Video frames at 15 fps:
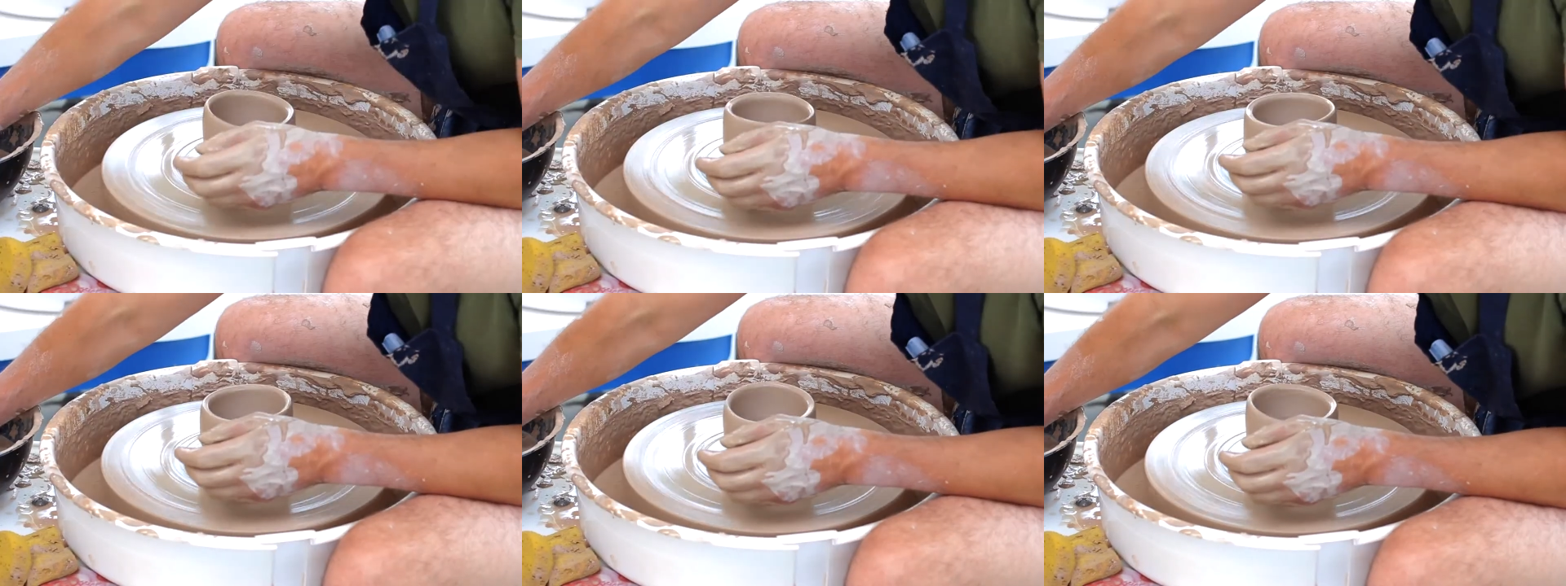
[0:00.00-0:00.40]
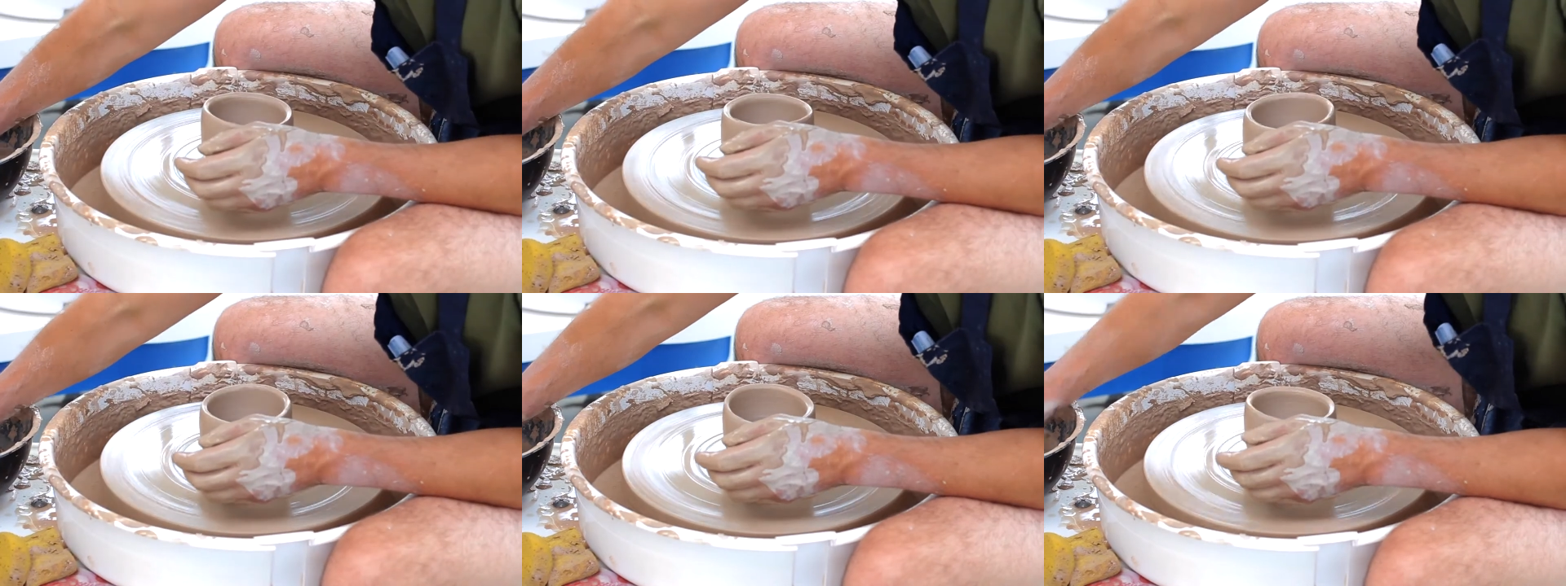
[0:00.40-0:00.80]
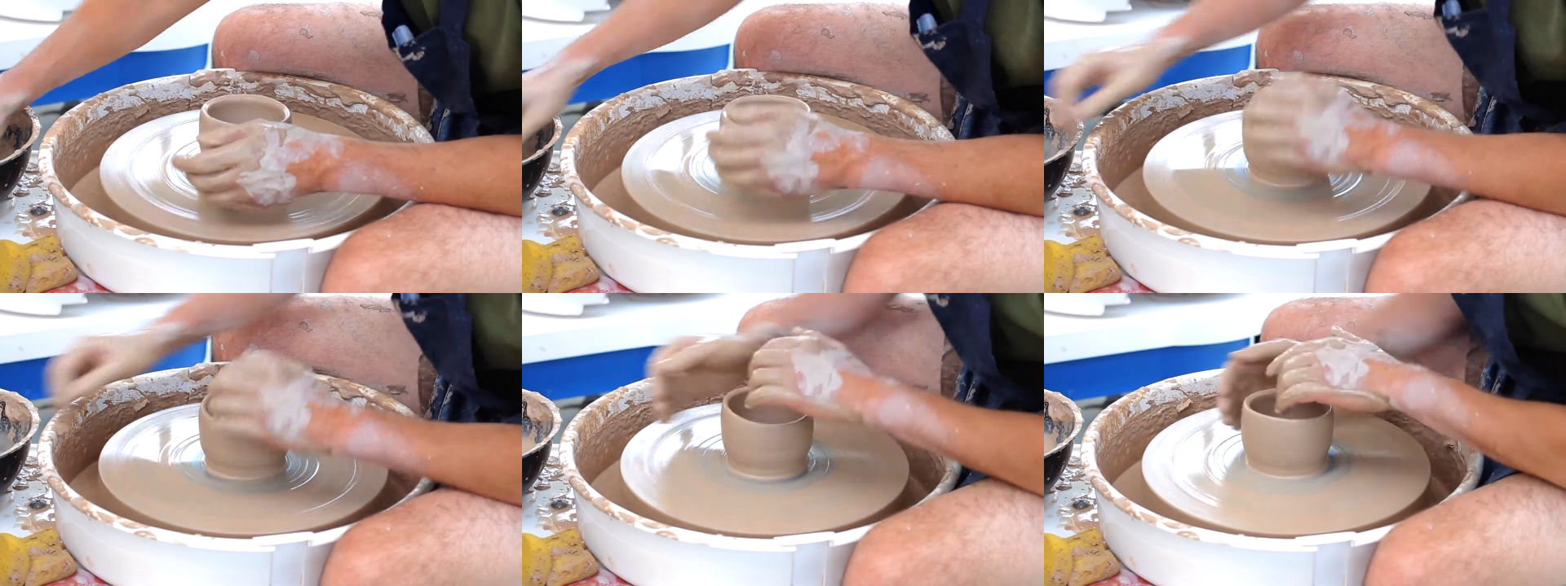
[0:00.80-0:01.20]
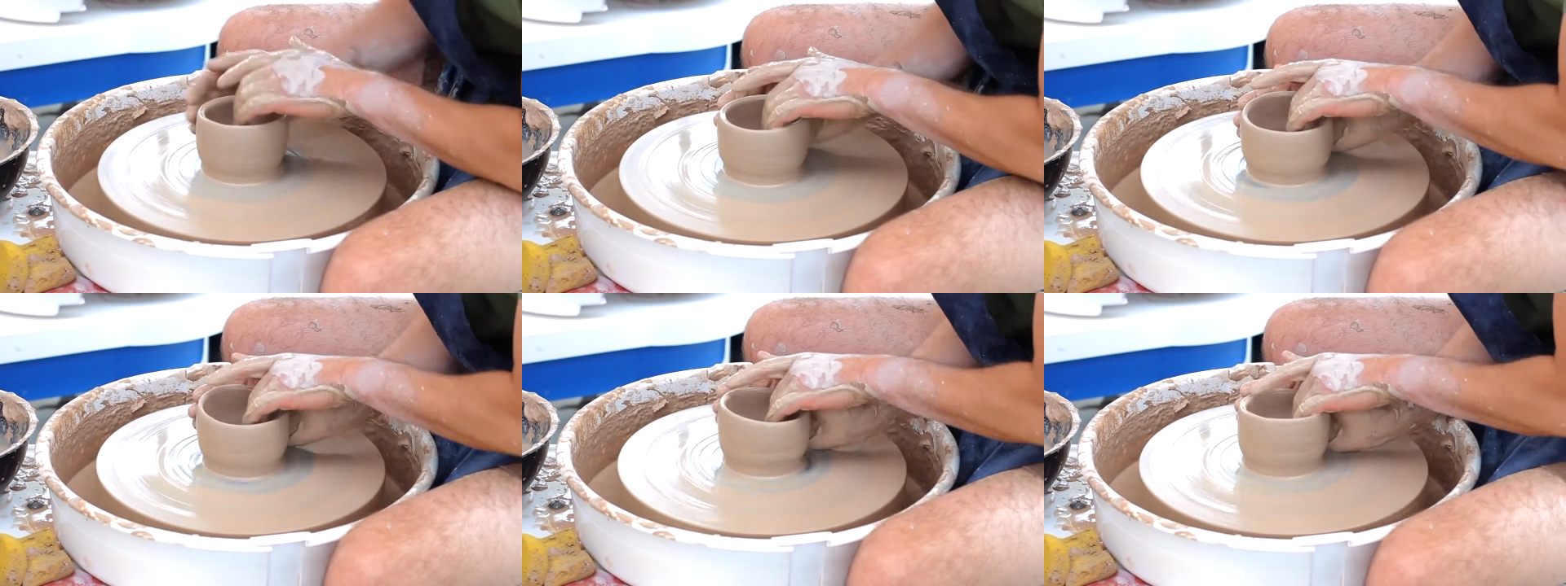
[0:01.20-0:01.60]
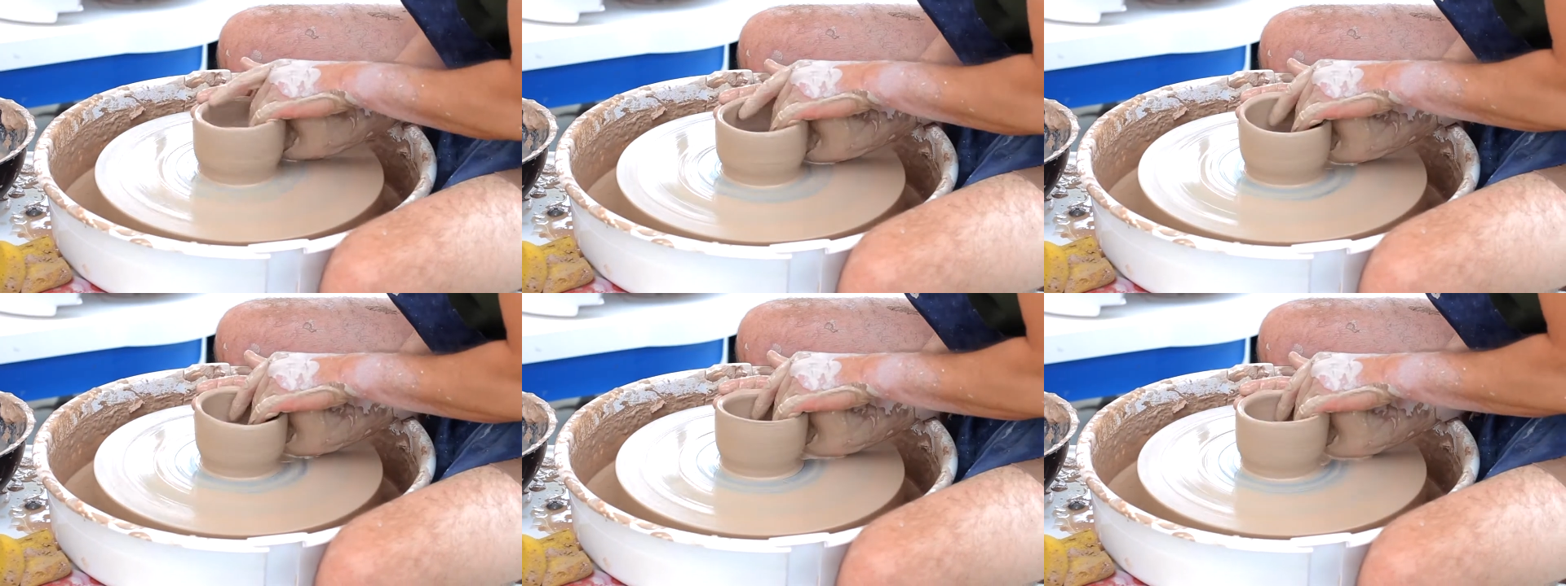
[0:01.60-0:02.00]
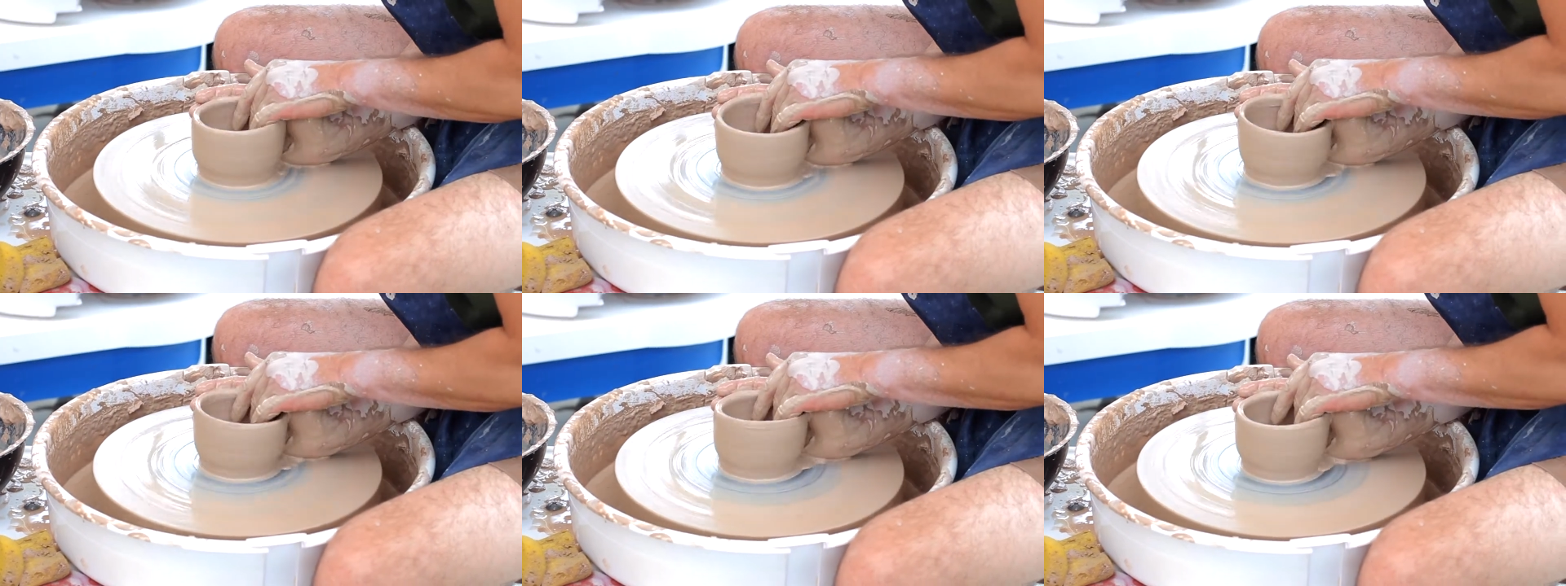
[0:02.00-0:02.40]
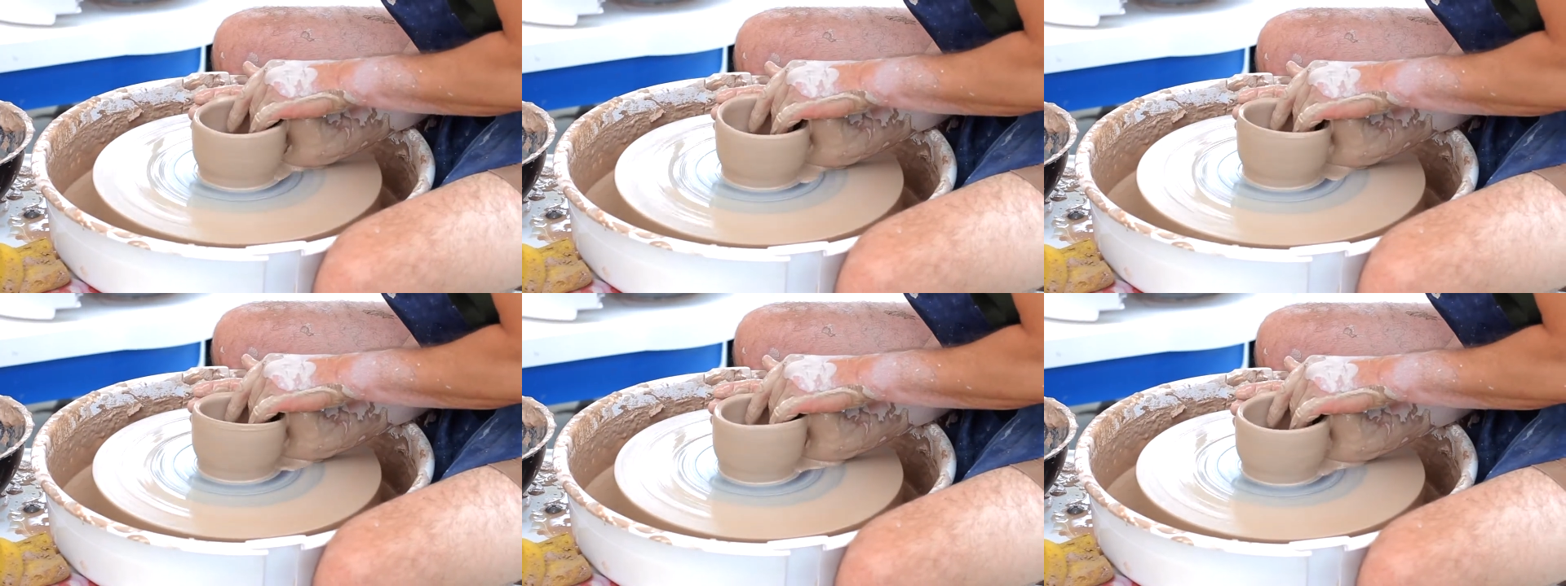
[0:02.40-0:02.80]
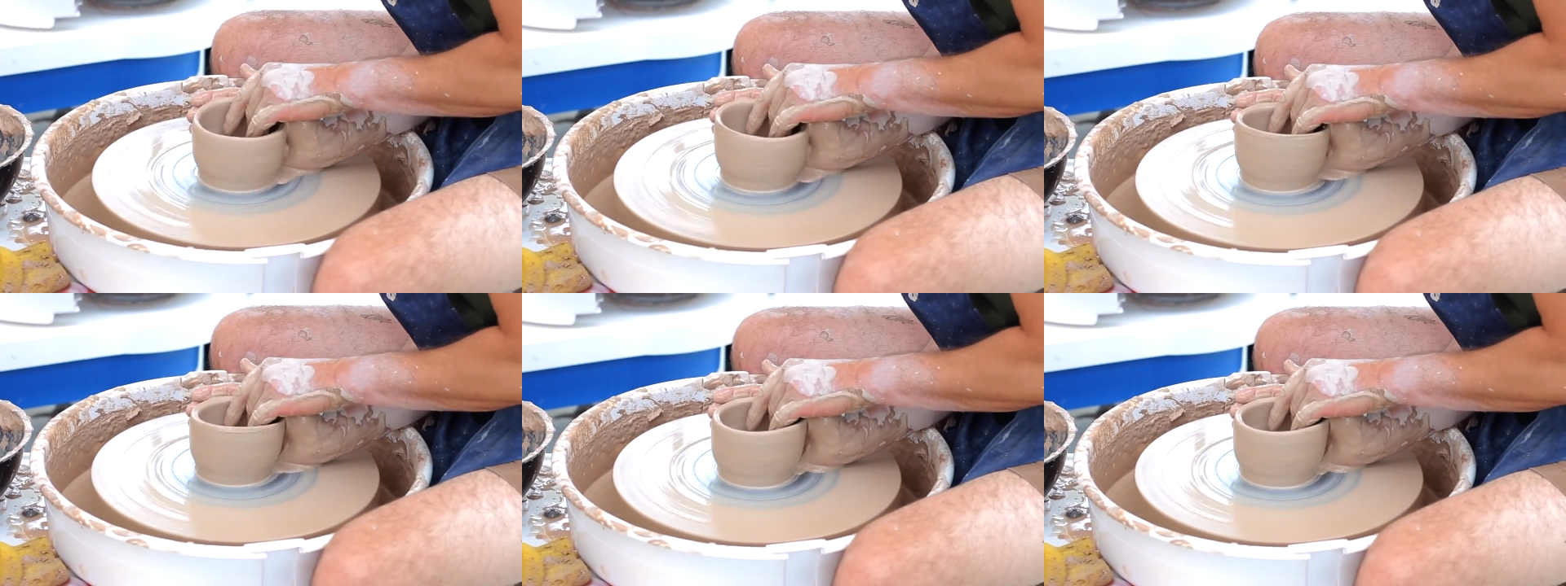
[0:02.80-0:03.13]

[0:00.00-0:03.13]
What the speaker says: (no speaker visible)